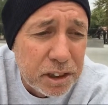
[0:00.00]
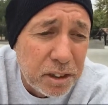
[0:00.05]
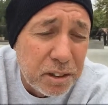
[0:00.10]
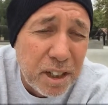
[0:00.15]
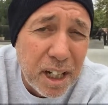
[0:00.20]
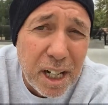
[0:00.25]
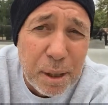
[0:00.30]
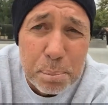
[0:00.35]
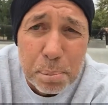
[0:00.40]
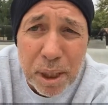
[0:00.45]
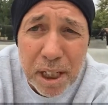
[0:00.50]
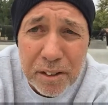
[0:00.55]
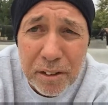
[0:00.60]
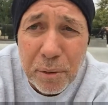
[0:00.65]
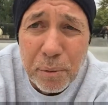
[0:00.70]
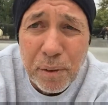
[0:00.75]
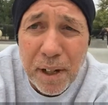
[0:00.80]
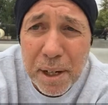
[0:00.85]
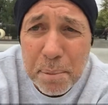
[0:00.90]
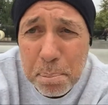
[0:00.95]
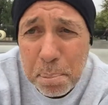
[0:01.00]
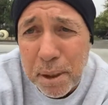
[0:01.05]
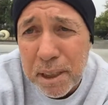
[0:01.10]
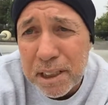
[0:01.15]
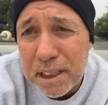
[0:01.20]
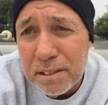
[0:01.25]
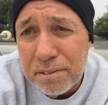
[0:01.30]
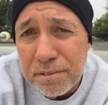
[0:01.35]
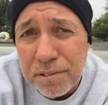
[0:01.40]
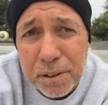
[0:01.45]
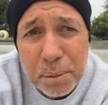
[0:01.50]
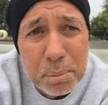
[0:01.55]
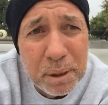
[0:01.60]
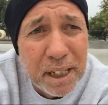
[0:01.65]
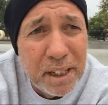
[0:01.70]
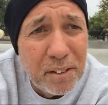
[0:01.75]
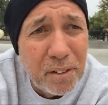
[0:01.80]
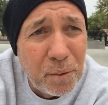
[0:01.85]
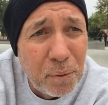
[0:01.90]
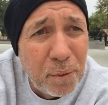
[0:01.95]
So God brought the right person for
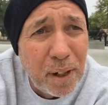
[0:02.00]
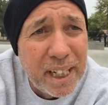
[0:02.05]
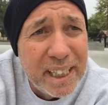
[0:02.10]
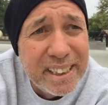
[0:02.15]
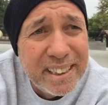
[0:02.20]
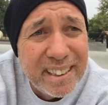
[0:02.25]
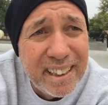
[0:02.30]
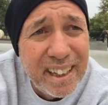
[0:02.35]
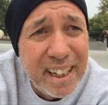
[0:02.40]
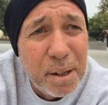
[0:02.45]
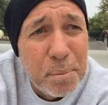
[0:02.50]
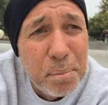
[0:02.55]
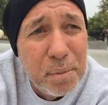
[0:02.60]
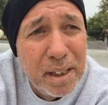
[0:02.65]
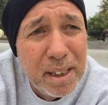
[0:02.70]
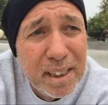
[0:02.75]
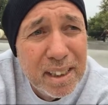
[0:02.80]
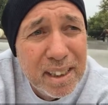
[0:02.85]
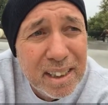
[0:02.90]
me at the right time,